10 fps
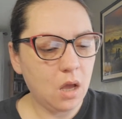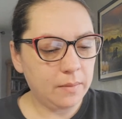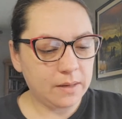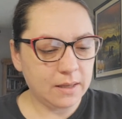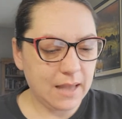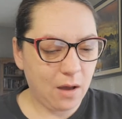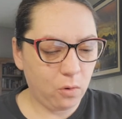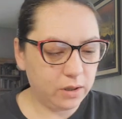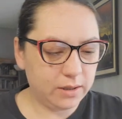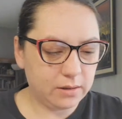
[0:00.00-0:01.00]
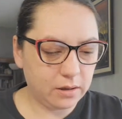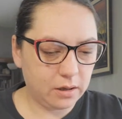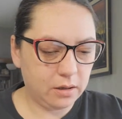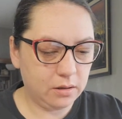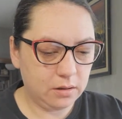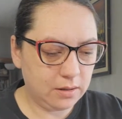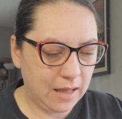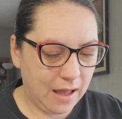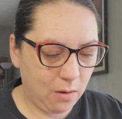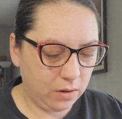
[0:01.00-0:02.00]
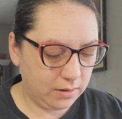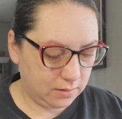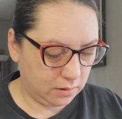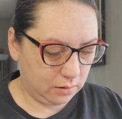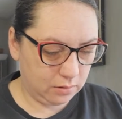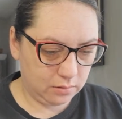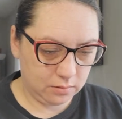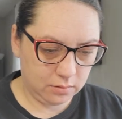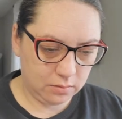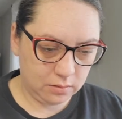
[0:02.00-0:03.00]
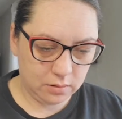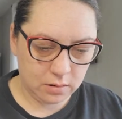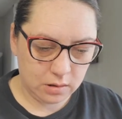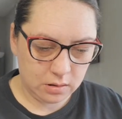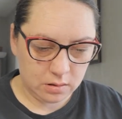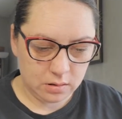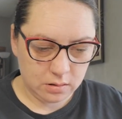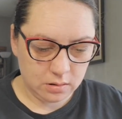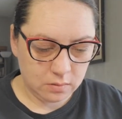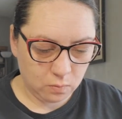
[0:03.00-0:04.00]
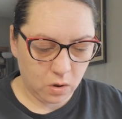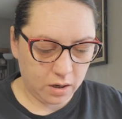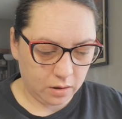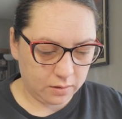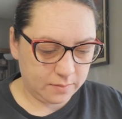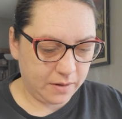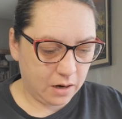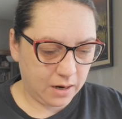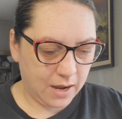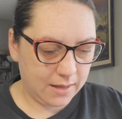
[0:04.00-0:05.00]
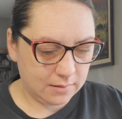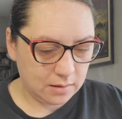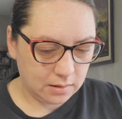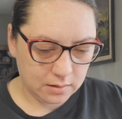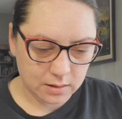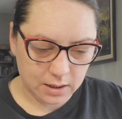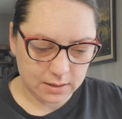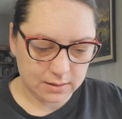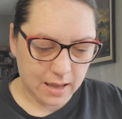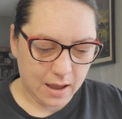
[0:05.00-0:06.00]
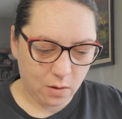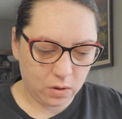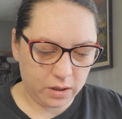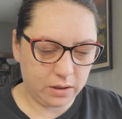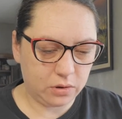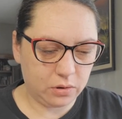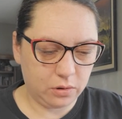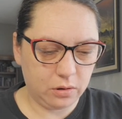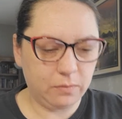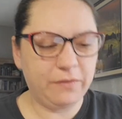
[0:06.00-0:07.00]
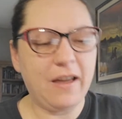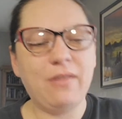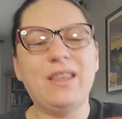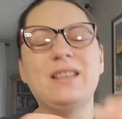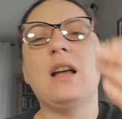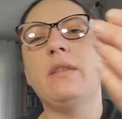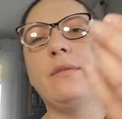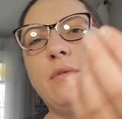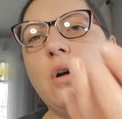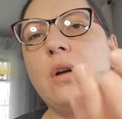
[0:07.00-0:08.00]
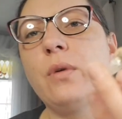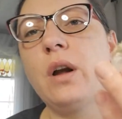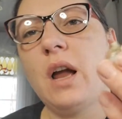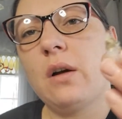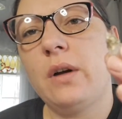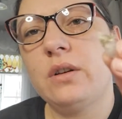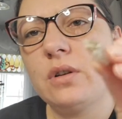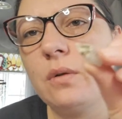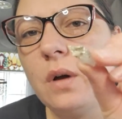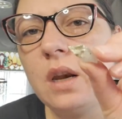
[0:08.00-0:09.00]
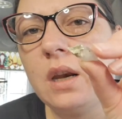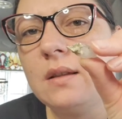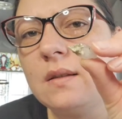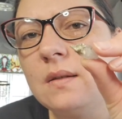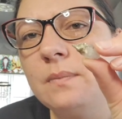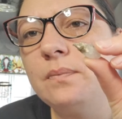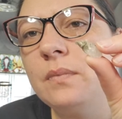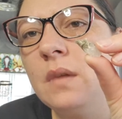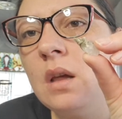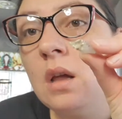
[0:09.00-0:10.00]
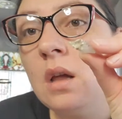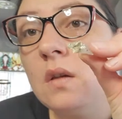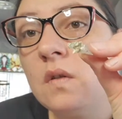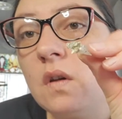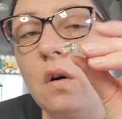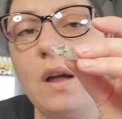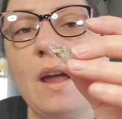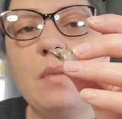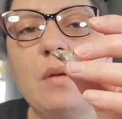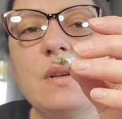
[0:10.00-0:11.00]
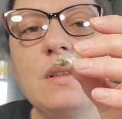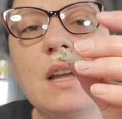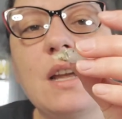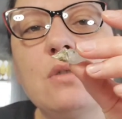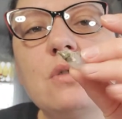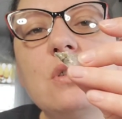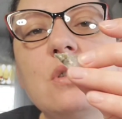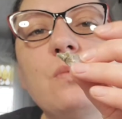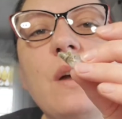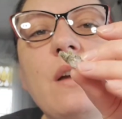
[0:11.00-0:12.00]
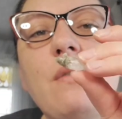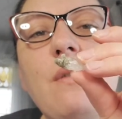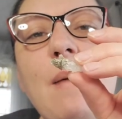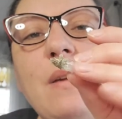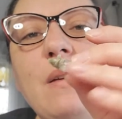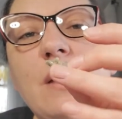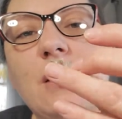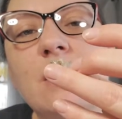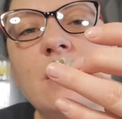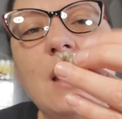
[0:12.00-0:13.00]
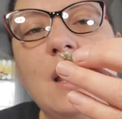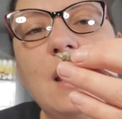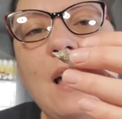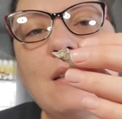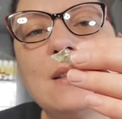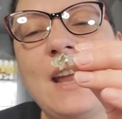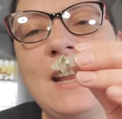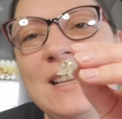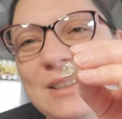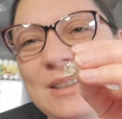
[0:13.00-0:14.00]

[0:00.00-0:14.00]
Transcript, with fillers: Because owl is her. owl is her. One of her spirit guides. I think it's the owl and the turtle. We found this on the floor and we're not quite sure what it is. So Amber was like, you should just wear a rabbit. It looks like calcite.